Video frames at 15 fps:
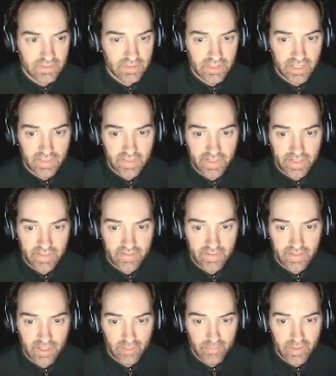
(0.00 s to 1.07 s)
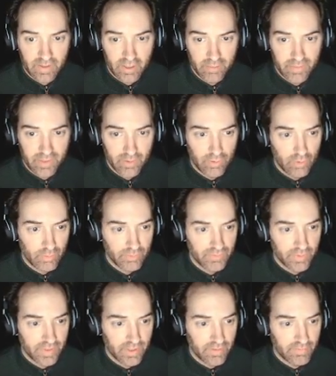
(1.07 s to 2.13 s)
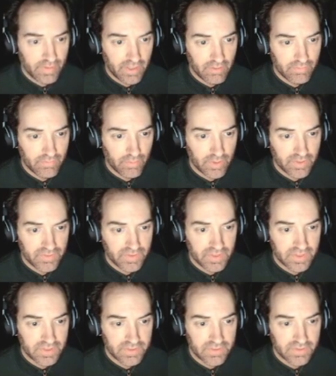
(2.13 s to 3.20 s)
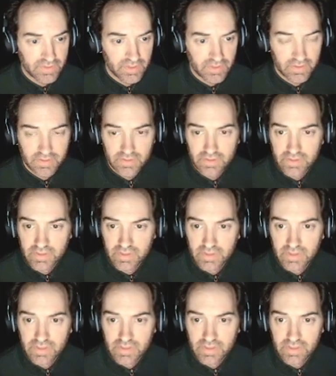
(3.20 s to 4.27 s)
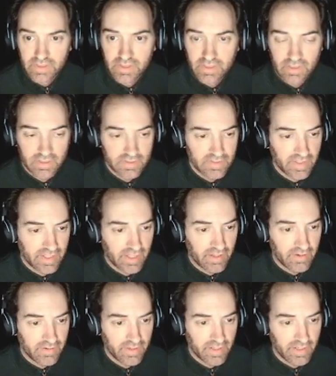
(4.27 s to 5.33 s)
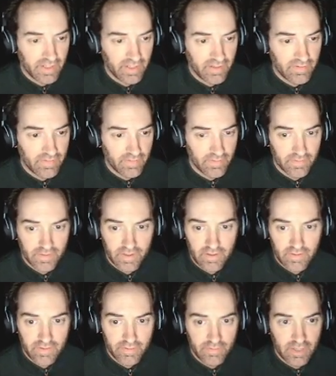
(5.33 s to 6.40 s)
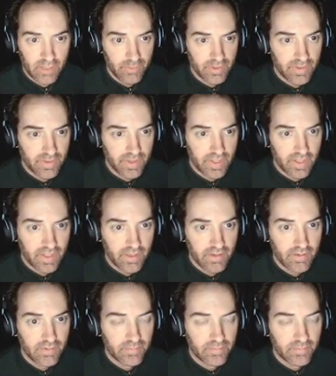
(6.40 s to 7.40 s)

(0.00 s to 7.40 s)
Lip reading: I'd like to get my army home so I can reinforce it, so looks like I already need to call on Robin Hood again.